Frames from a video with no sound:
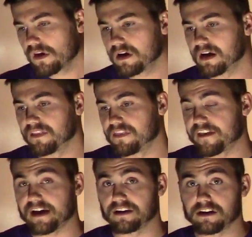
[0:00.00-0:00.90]

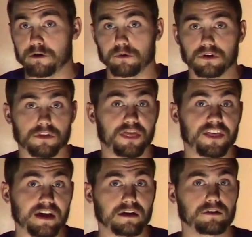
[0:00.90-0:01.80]
that you could
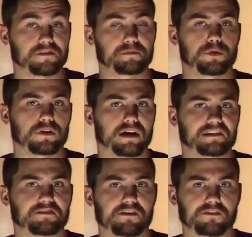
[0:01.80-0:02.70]
think could support
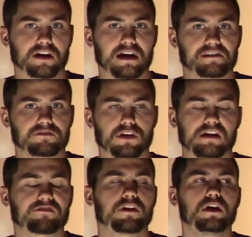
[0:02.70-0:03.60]
lots of different kinds of life